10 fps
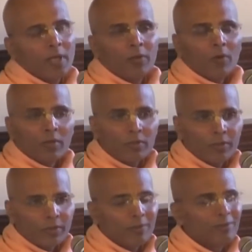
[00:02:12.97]
And
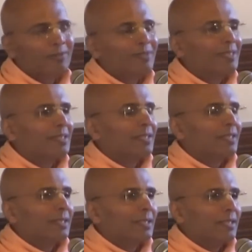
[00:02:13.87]
also
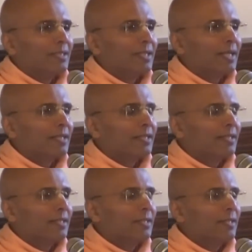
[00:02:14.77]
that
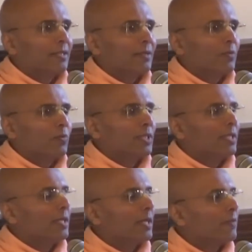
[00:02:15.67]

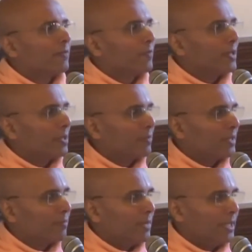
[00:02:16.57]
within every
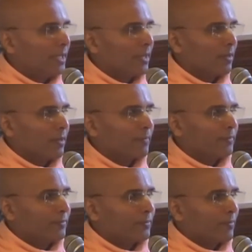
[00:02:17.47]
living being,
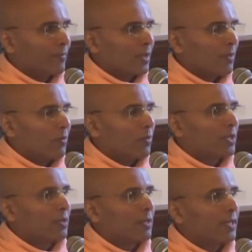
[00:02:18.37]

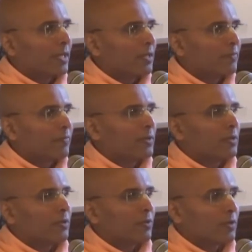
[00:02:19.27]
whether an
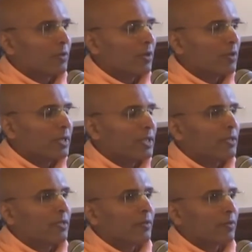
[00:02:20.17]
elephant or a dog
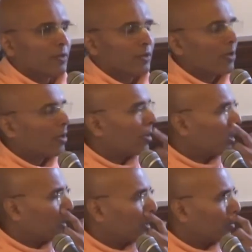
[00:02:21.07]
eater or a
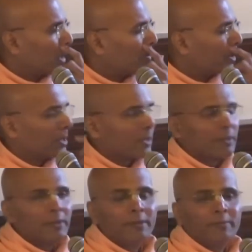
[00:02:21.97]
dog or a
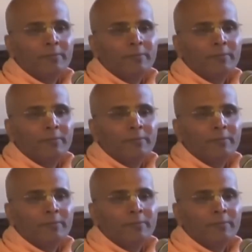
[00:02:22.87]
brahmana,